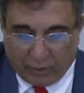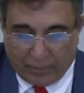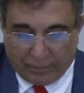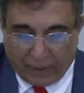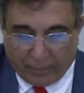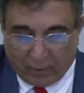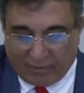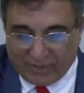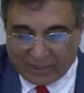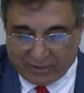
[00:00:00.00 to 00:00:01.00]
to the people
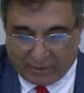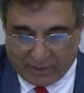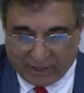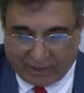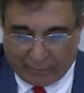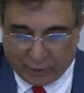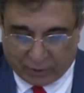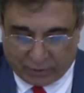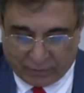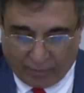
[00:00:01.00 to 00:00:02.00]
of the
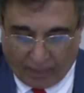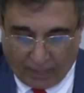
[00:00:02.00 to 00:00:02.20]
scriptures.